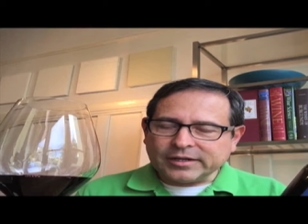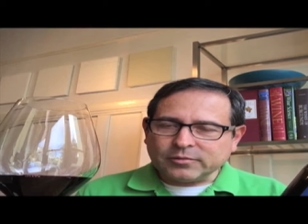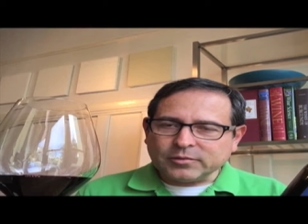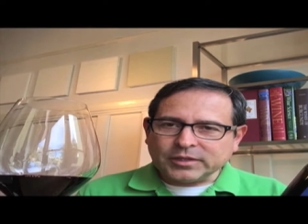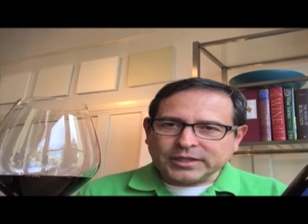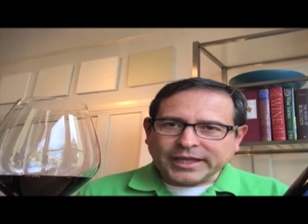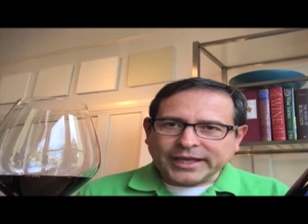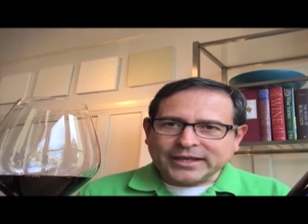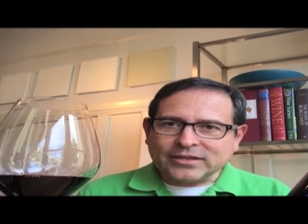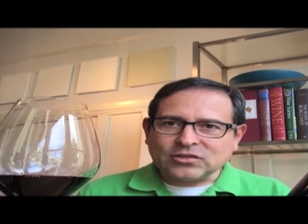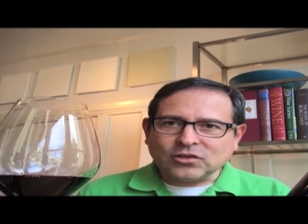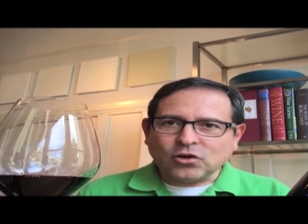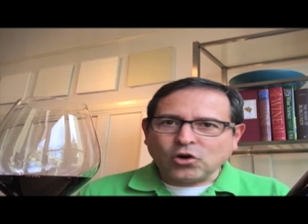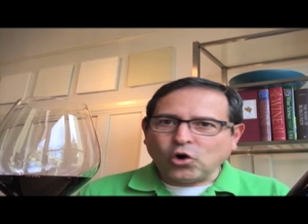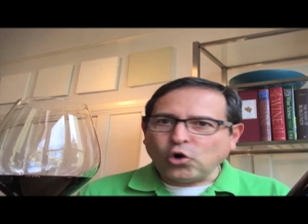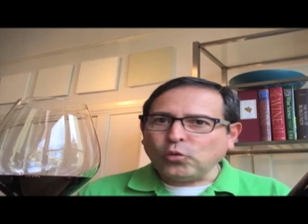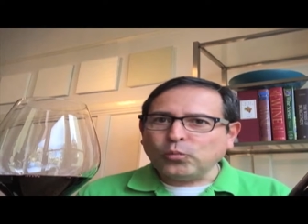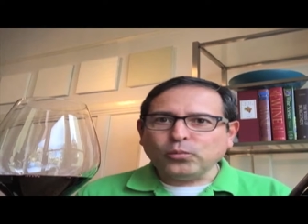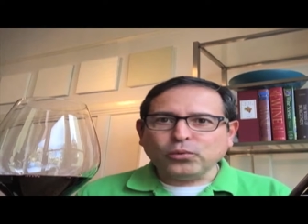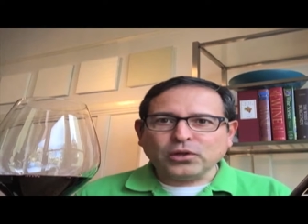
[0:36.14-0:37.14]
it really has a
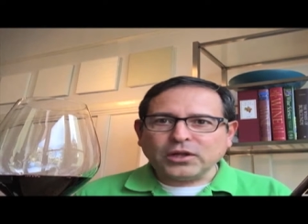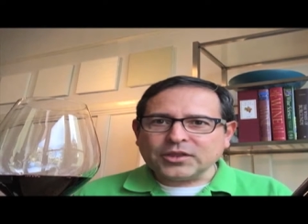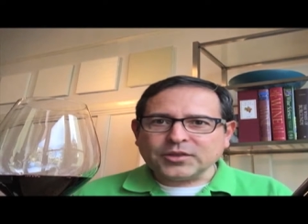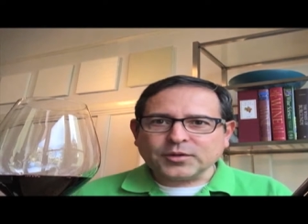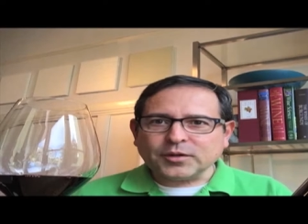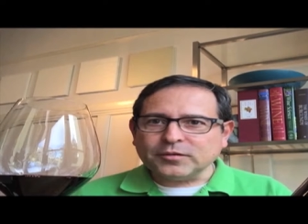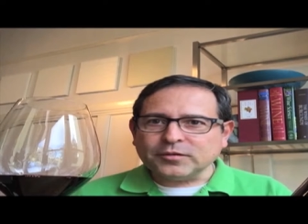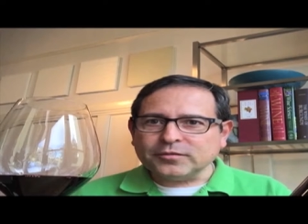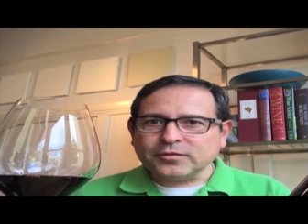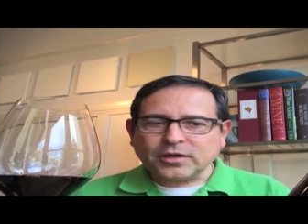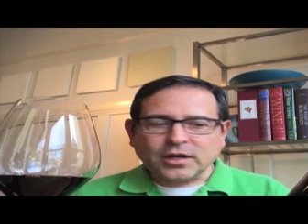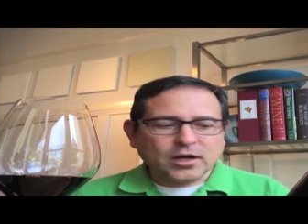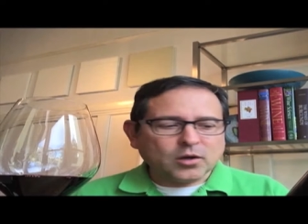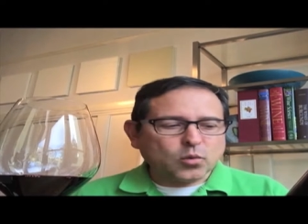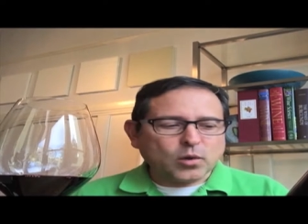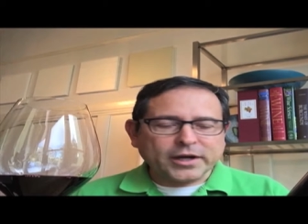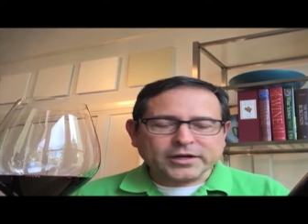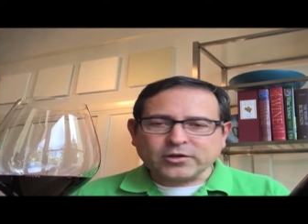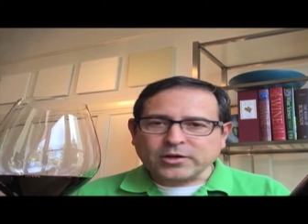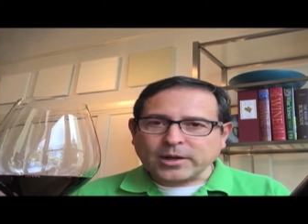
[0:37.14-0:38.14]
whole plethora of uh,
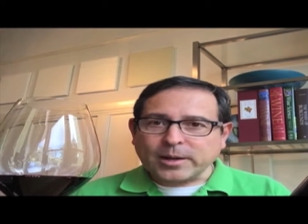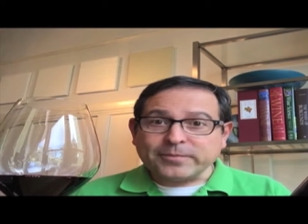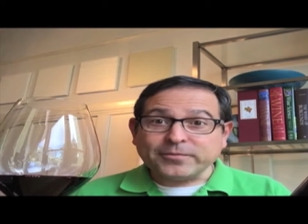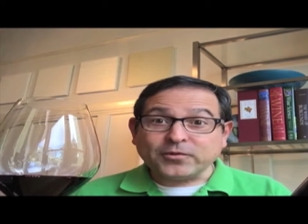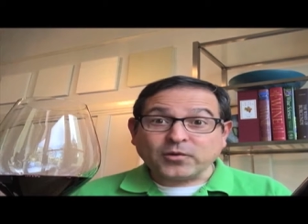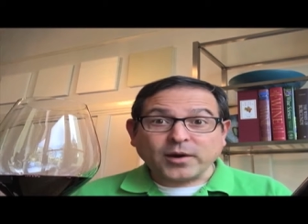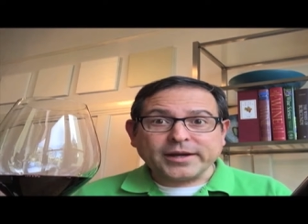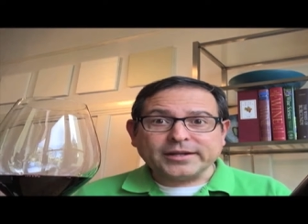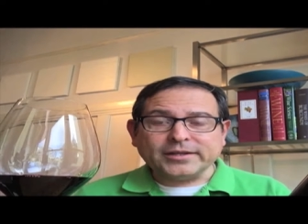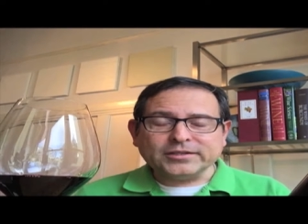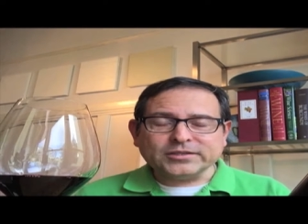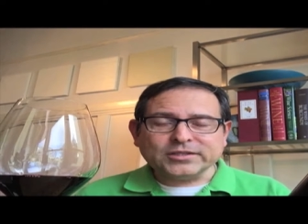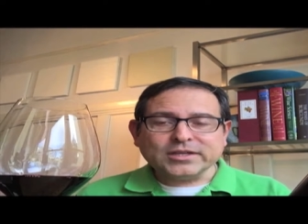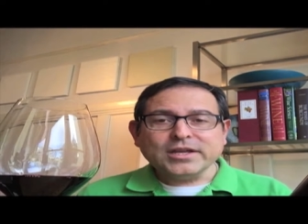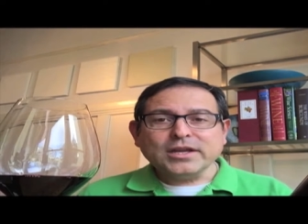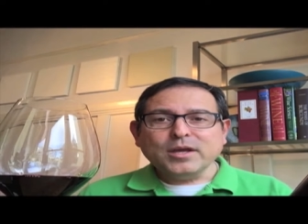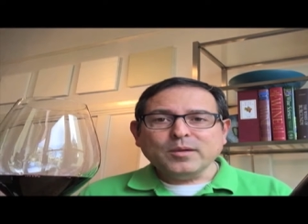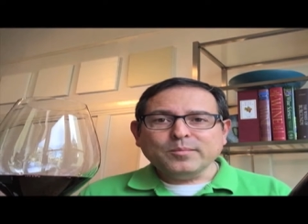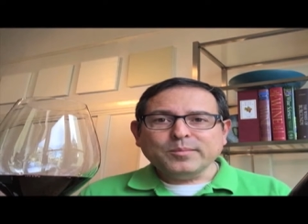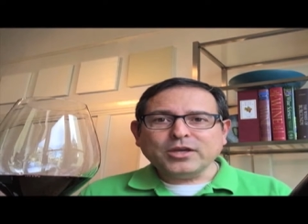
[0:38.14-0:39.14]
wine grape varieties
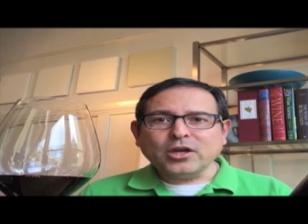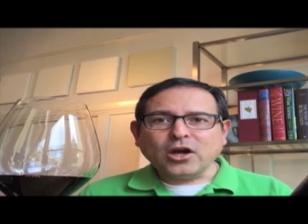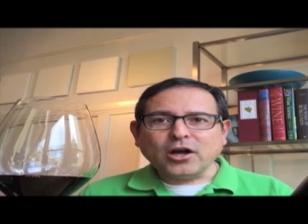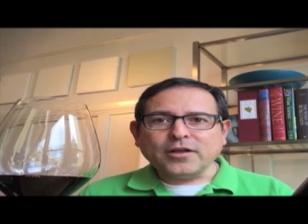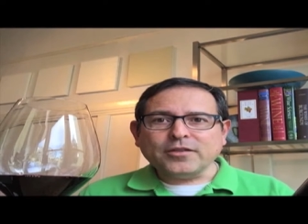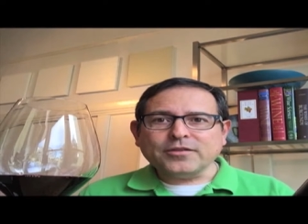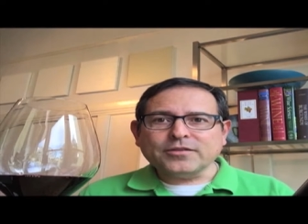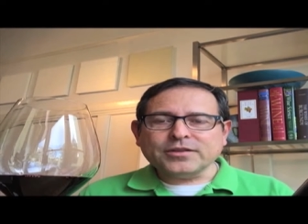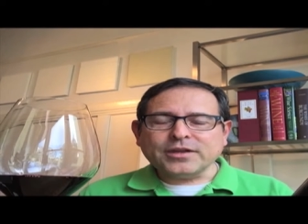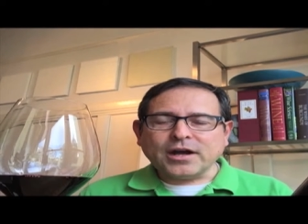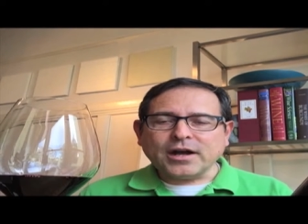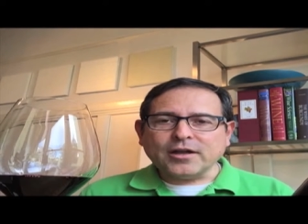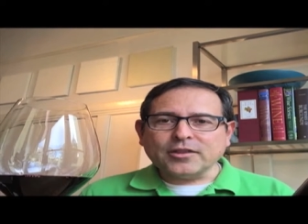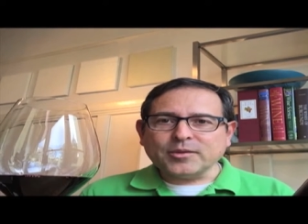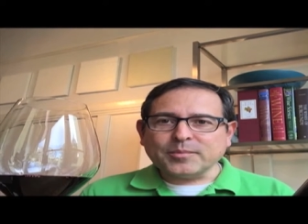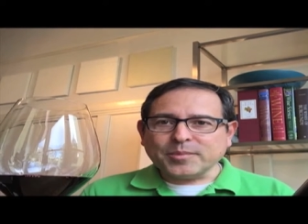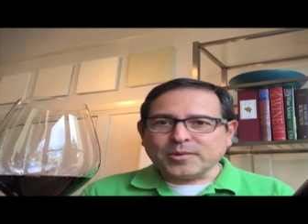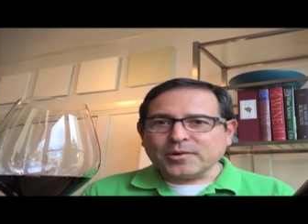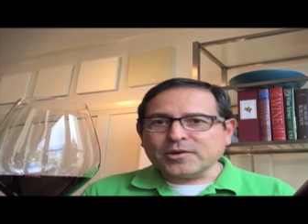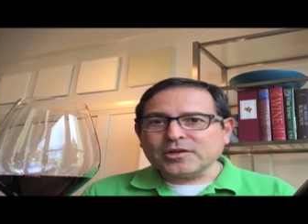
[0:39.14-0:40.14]
beyond uh,
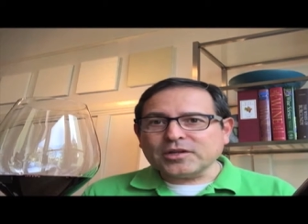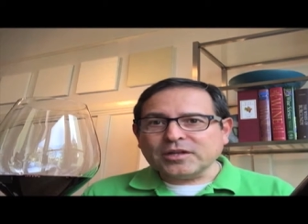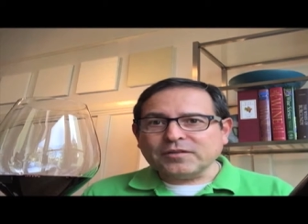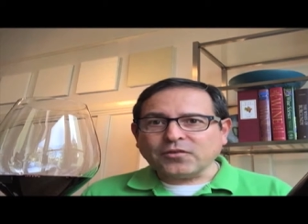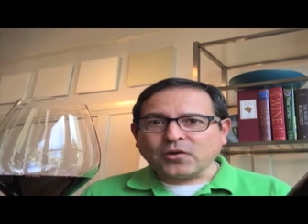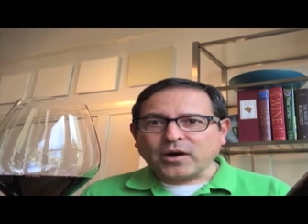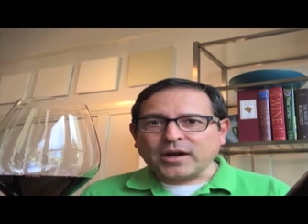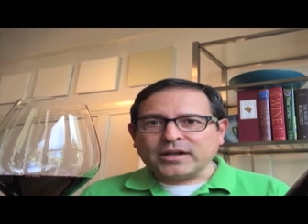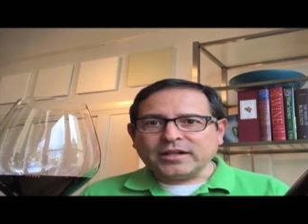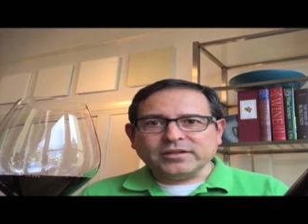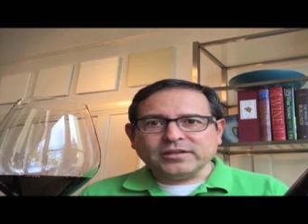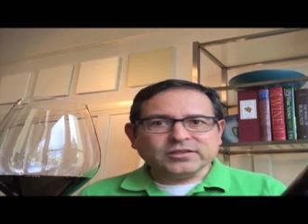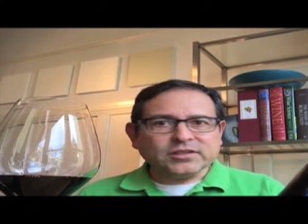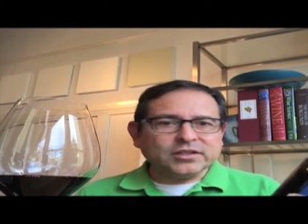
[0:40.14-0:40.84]
the Burgundy varieties.